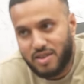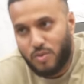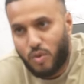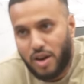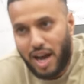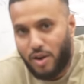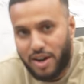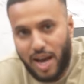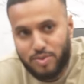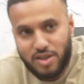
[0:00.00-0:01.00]
one hour
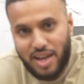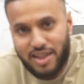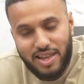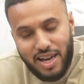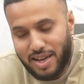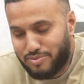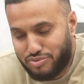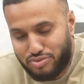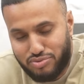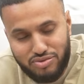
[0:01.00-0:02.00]
naps on that thing
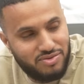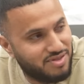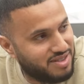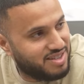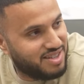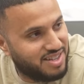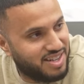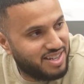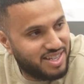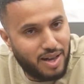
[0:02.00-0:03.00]

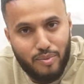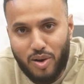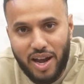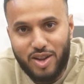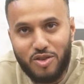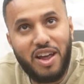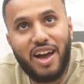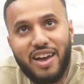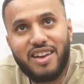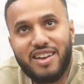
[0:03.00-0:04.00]
to the brand new
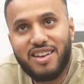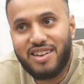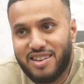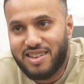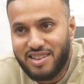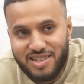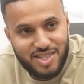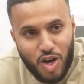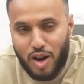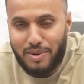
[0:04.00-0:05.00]
day. It's
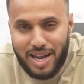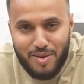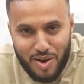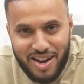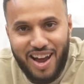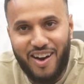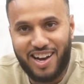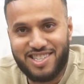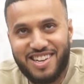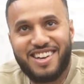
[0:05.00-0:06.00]
calling my name right now,
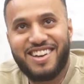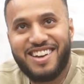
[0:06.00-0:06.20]
actually.